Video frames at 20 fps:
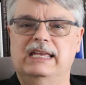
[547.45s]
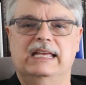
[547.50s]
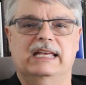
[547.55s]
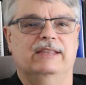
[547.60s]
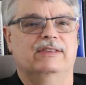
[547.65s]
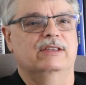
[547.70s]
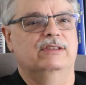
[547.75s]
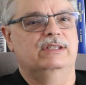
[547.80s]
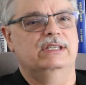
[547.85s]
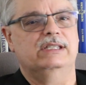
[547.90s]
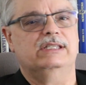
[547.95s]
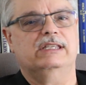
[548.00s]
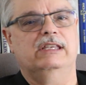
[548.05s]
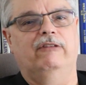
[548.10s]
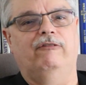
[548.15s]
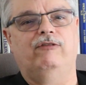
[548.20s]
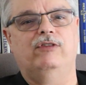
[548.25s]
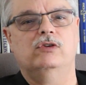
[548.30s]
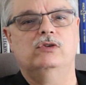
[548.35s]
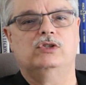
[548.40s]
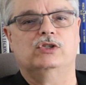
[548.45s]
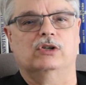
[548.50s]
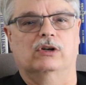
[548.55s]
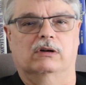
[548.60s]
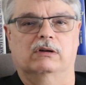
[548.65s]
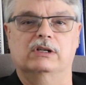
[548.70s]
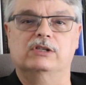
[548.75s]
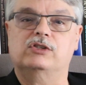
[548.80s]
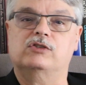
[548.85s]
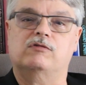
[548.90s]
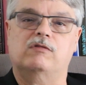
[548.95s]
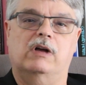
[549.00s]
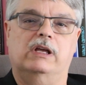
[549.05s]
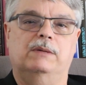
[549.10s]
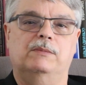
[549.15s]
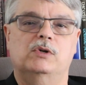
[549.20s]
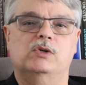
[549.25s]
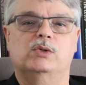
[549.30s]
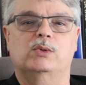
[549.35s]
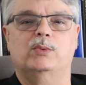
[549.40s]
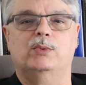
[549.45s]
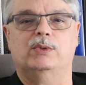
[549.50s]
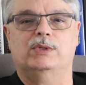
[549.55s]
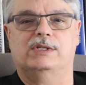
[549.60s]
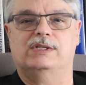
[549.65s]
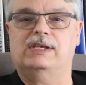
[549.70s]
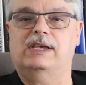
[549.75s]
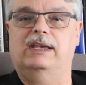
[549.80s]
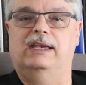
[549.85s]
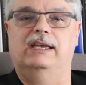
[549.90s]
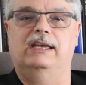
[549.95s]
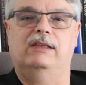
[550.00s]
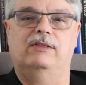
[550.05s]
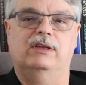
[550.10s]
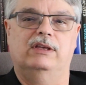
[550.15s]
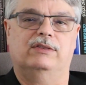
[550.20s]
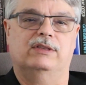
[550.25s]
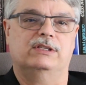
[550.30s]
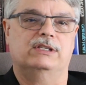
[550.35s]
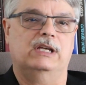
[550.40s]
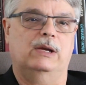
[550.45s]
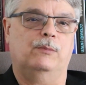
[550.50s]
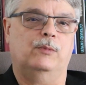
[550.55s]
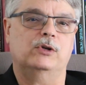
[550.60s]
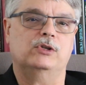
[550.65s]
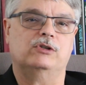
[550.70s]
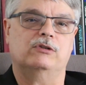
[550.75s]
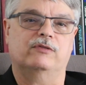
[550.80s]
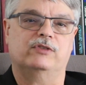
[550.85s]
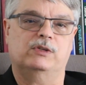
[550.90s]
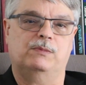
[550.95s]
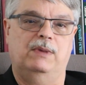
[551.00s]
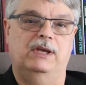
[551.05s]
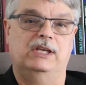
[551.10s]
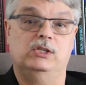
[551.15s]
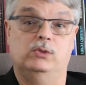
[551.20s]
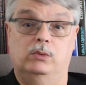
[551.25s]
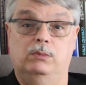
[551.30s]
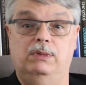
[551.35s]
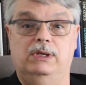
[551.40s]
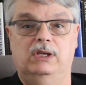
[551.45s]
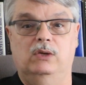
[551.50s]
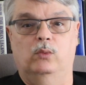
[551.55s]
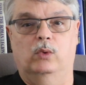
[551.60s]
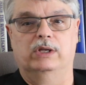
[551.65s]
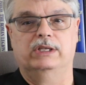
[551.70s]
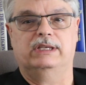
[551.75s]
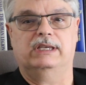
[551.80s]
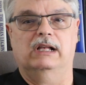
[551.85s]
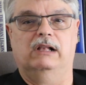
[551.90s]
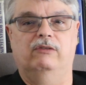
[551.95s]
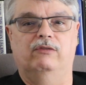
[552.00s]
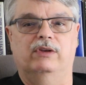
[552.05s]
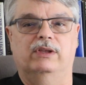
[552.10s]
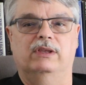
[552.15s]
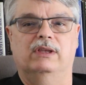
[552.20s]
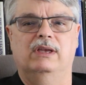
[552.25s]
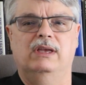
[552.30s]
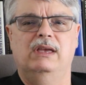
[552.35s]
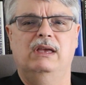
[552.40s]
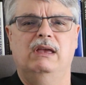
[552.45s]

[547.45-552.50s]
In the distant future, astronomers would say that the temperature of space would be 1 Kelvin,